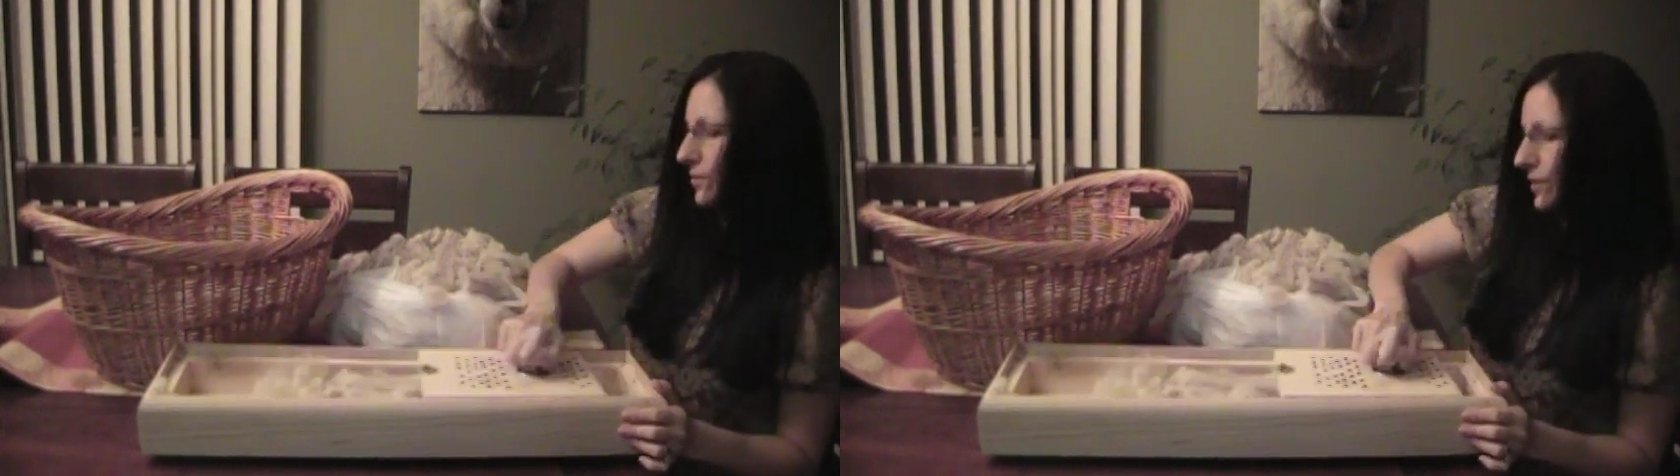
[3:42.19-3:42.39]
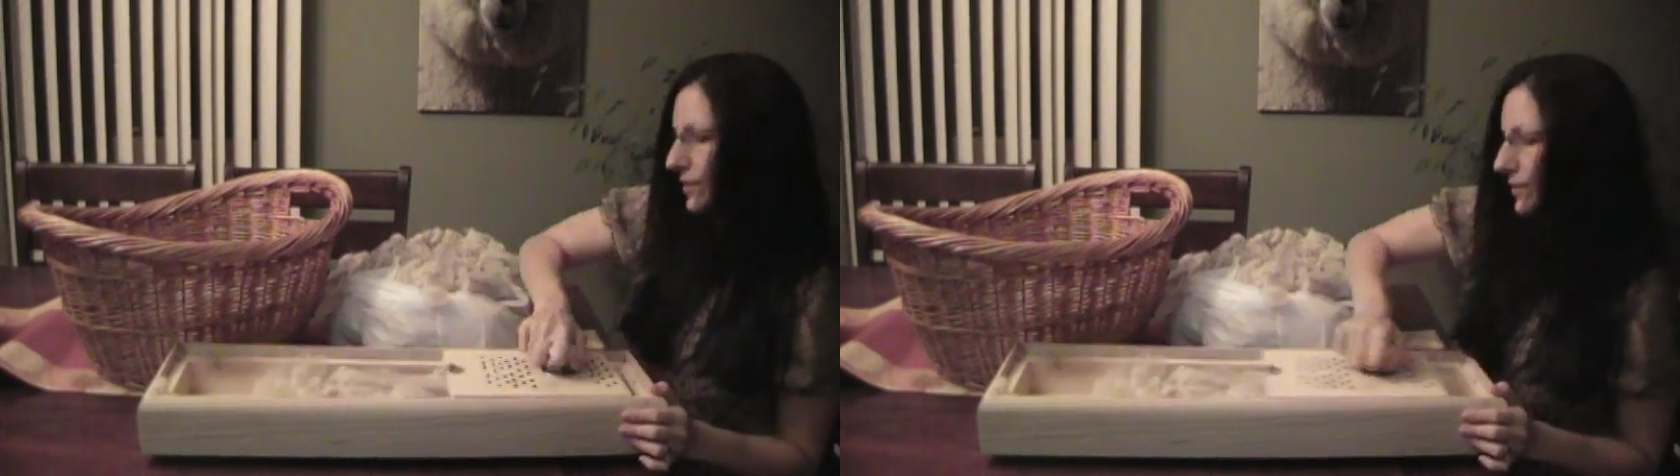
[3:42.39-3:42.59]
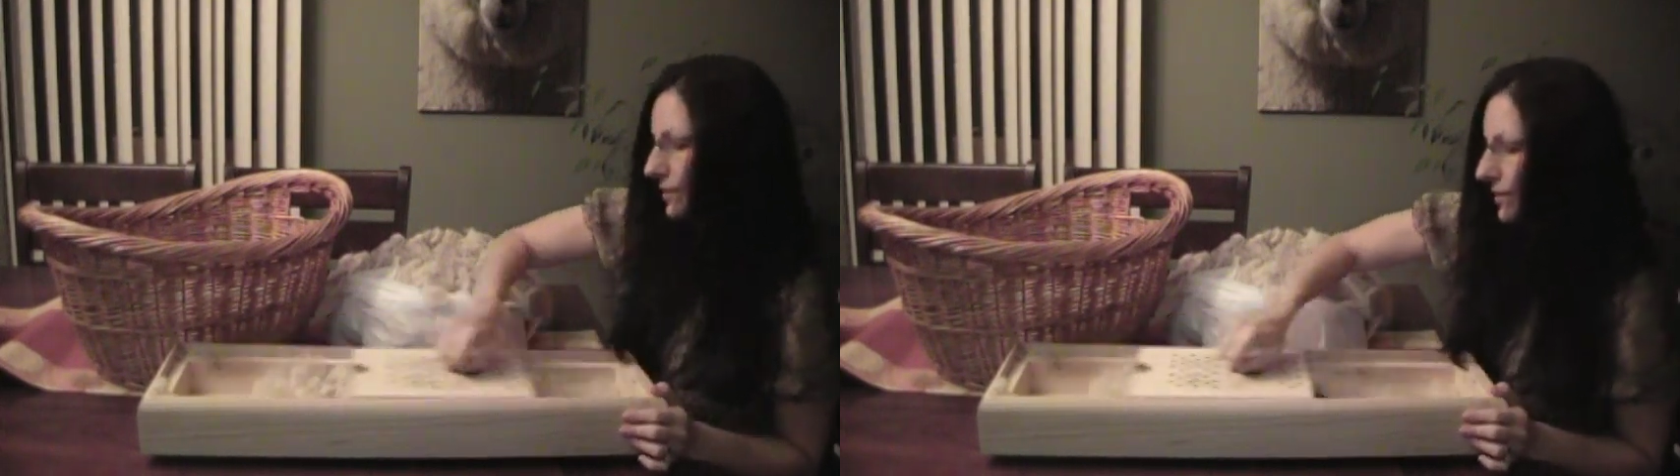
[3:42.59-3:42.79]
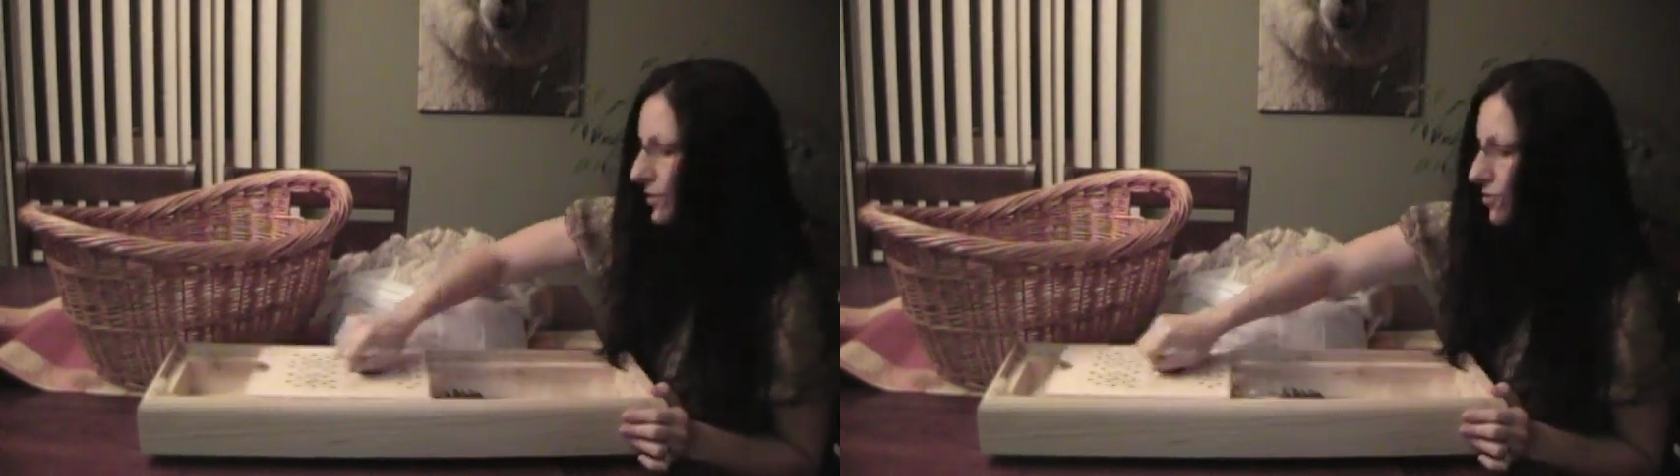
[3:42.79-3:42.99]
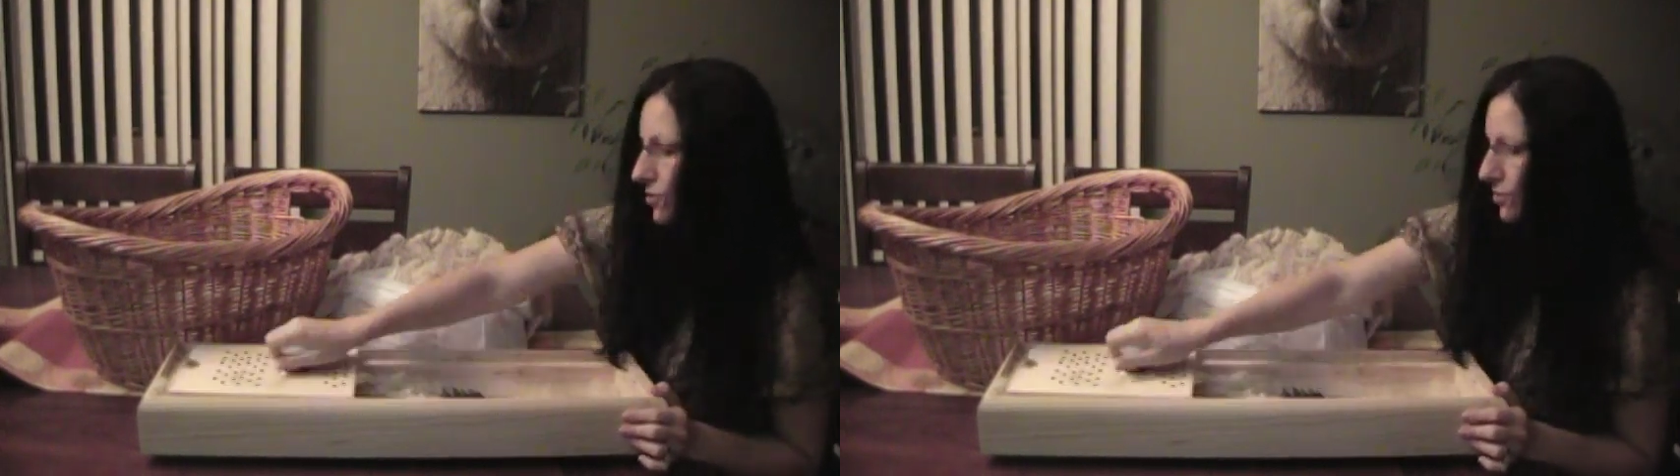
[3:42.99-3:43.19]
want to
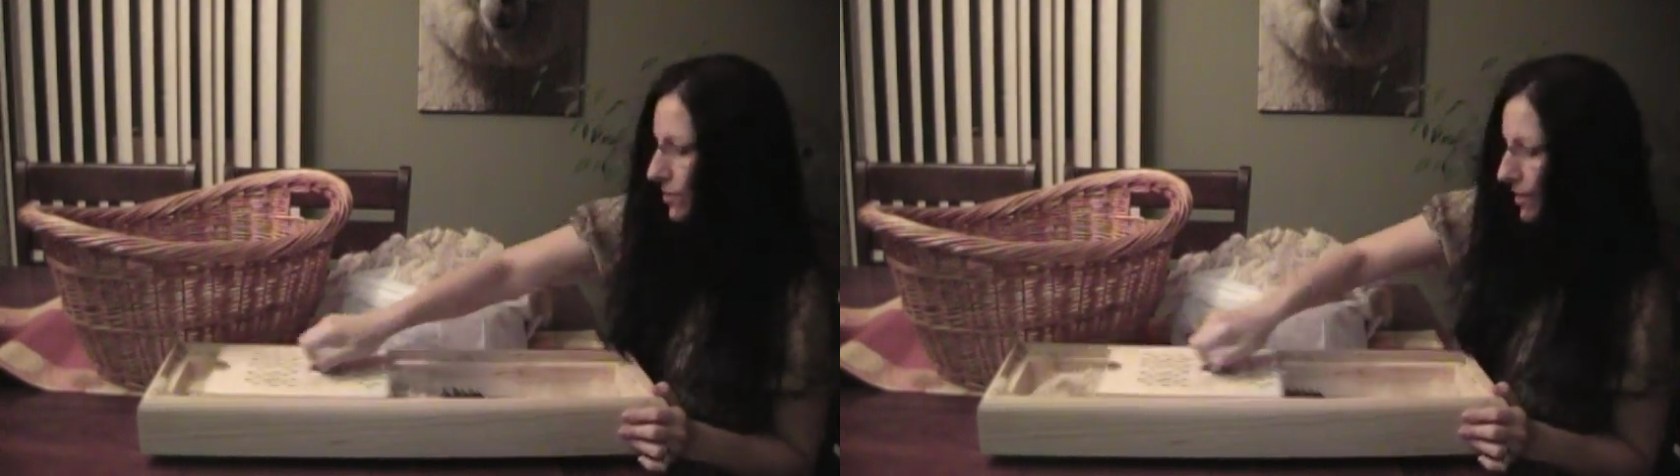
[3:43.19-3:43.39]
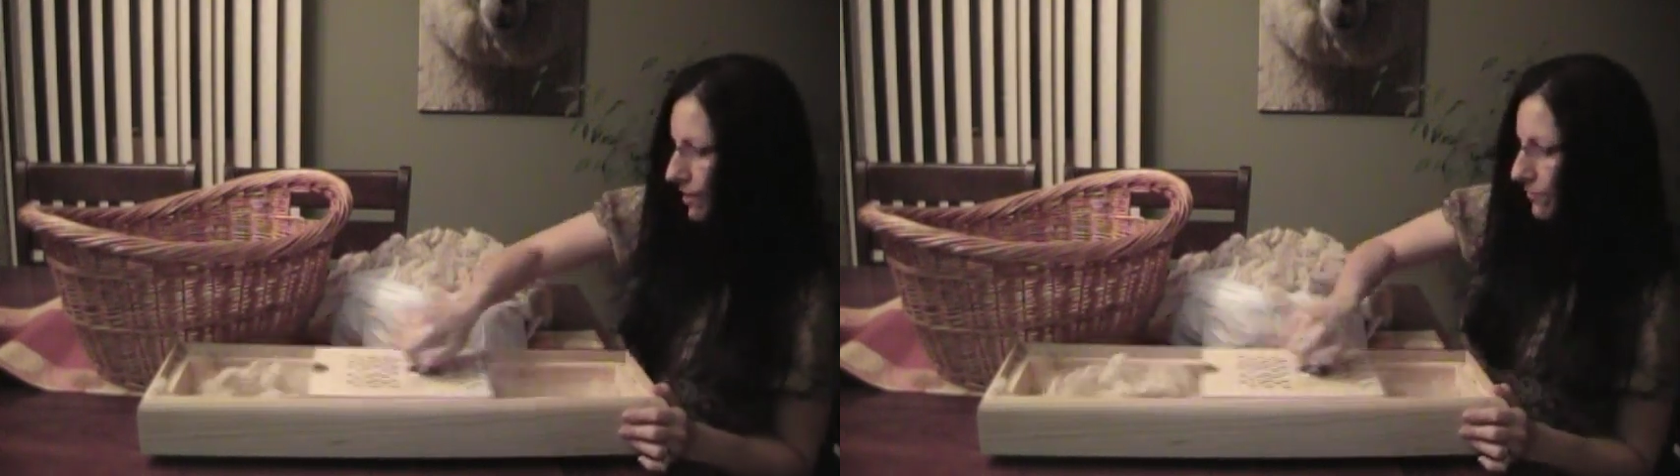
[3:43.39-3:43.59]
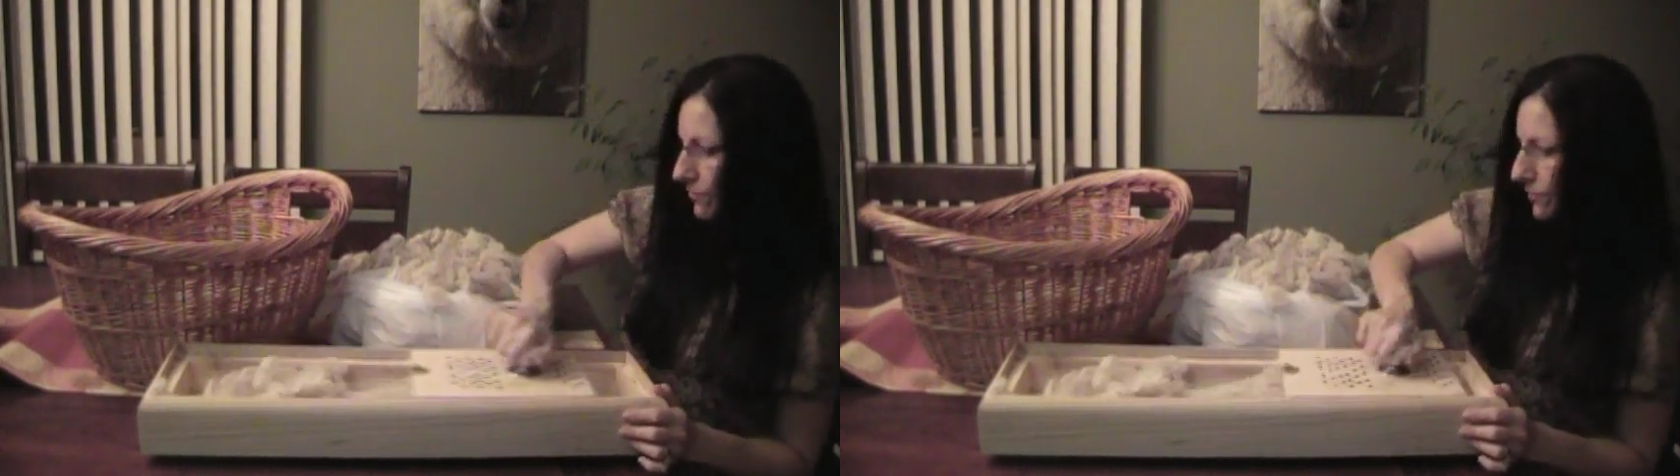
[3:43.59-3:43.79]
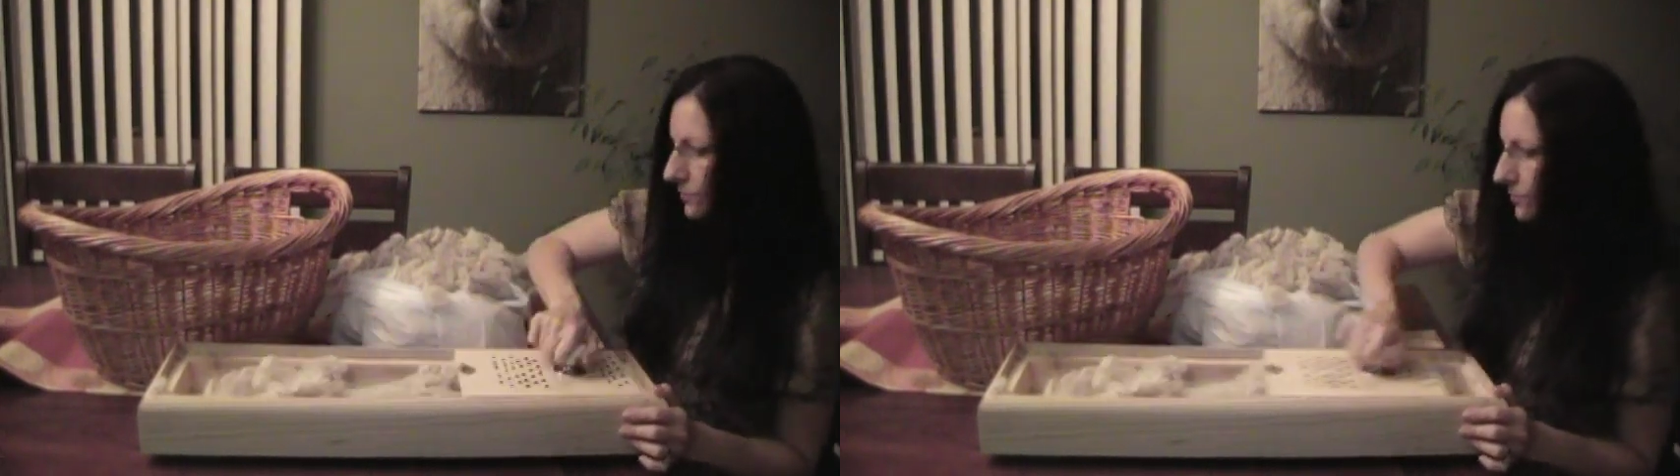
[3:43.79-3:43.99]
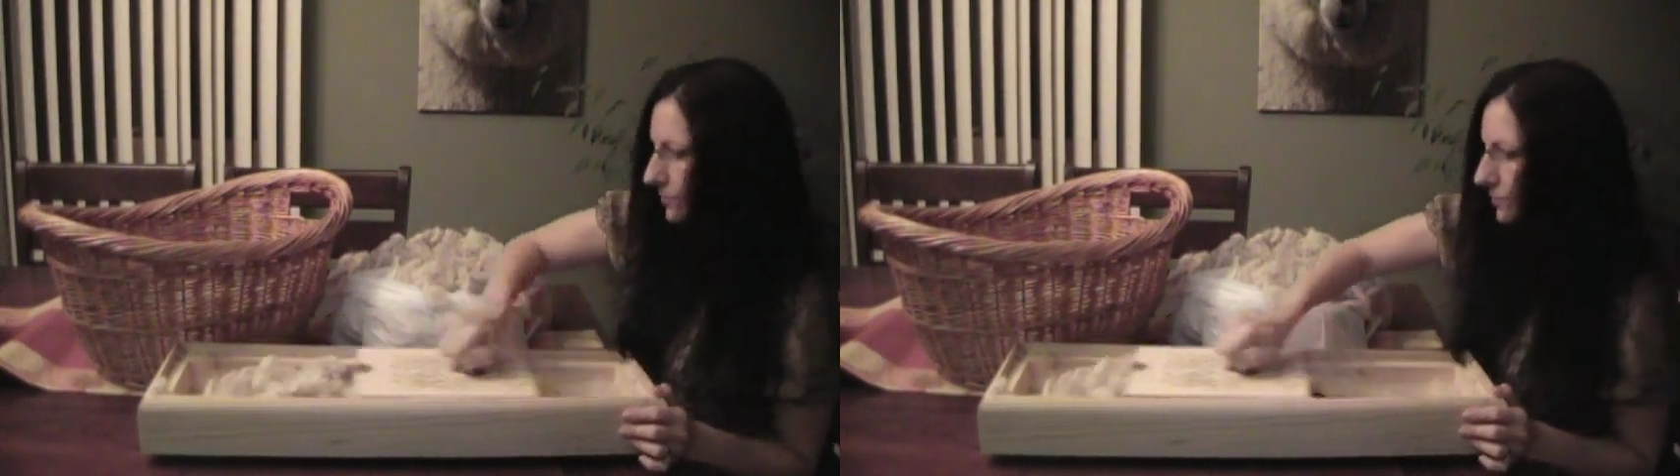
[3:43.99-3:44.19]
injure
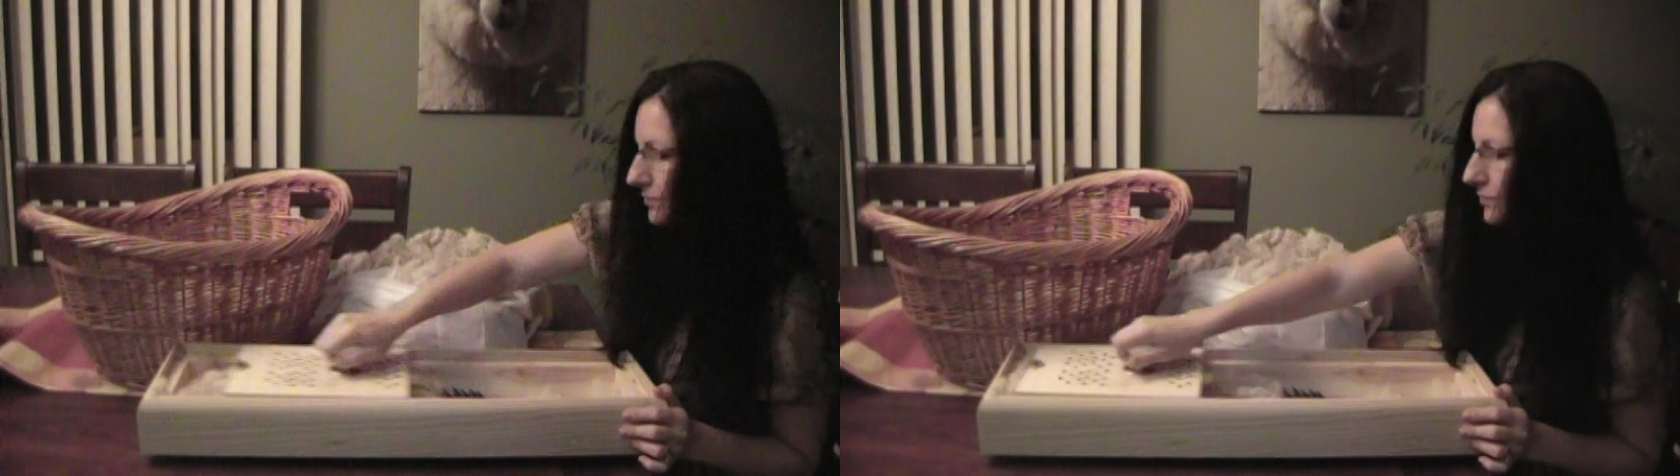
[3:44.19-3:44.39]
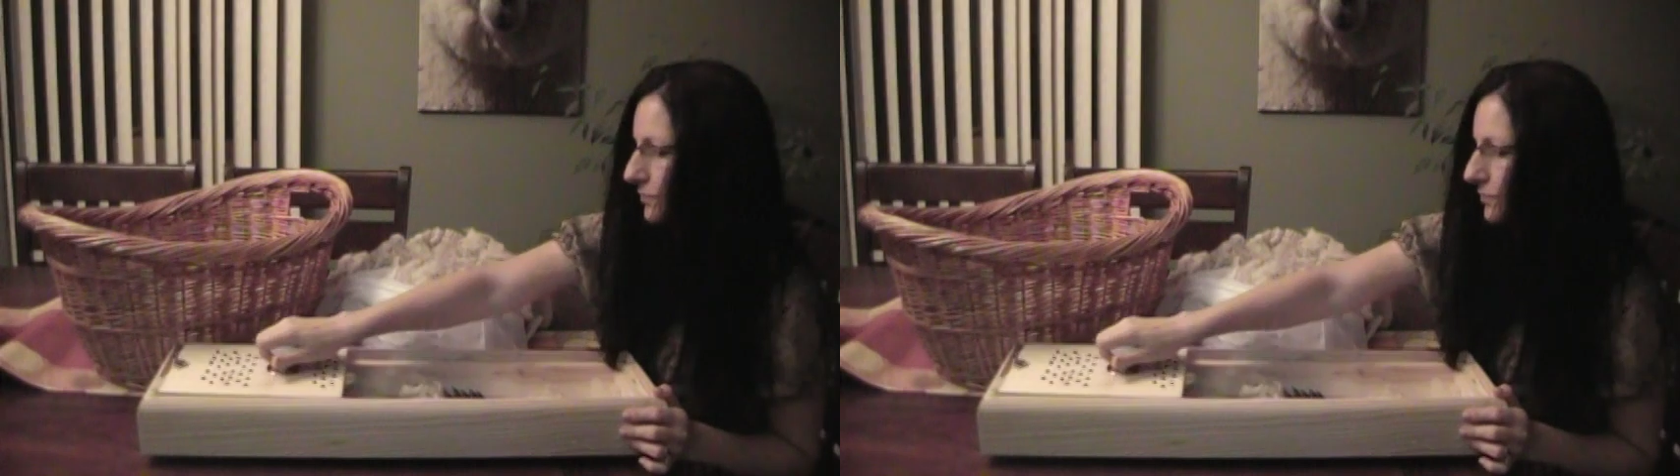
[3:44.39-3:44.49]
yourself.